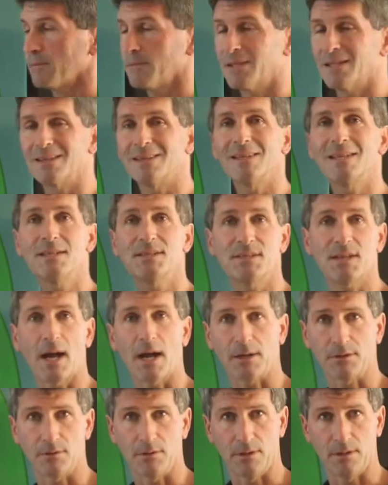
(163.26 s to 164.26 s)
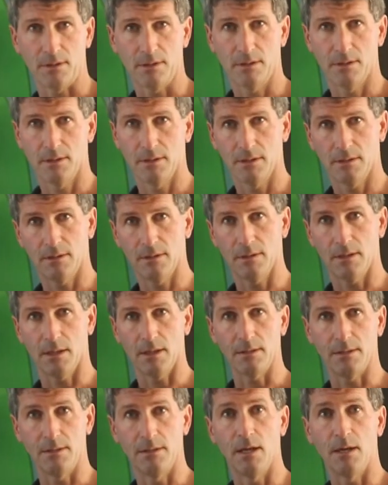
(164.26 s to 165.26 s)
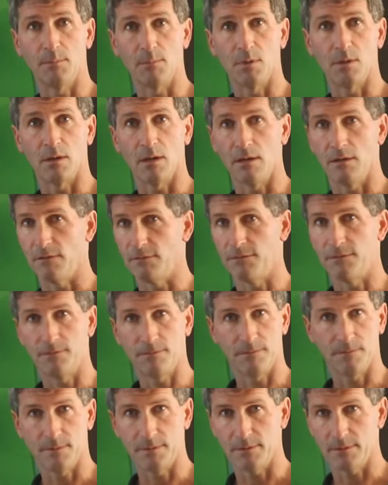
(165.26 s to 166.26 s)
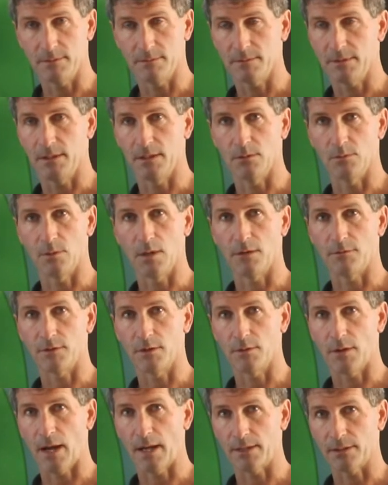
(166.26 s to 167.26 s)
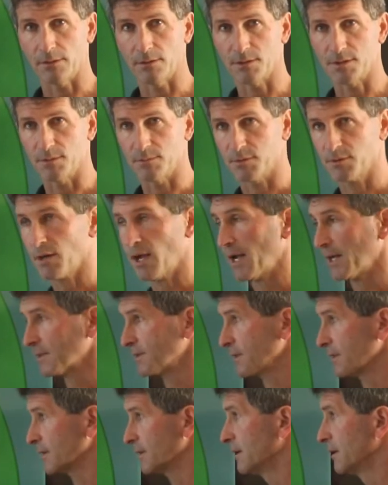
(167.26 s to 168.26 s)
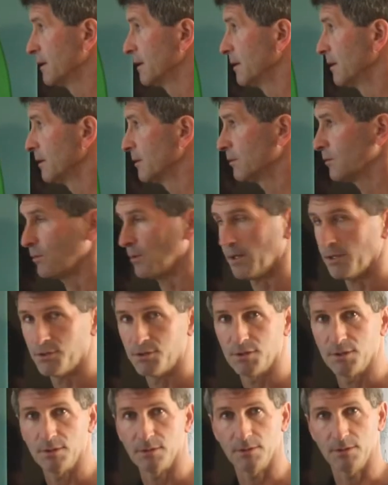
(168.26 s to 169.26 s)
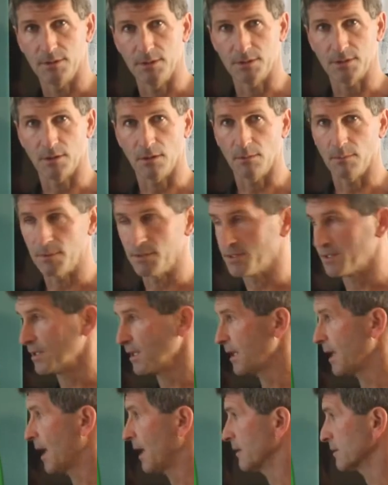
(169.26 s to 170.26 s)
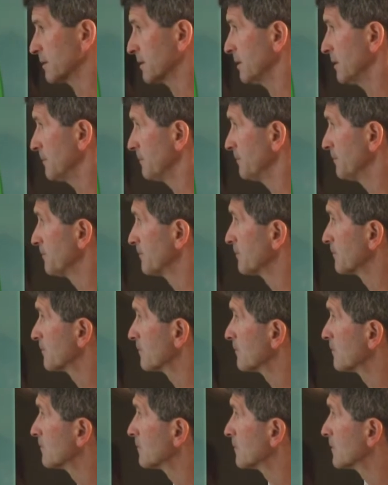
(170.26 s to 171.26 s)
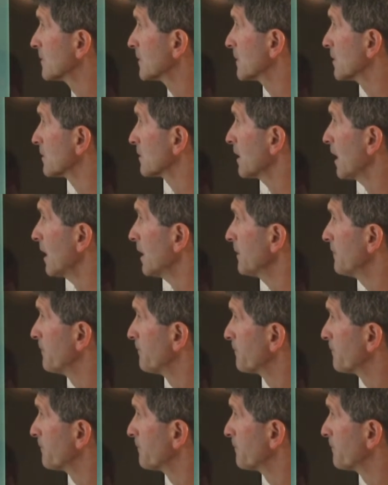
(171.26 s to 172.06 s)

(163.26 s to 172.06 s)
least accurate number of whatever you're adding or subtracting, which determines the outcome. Okay?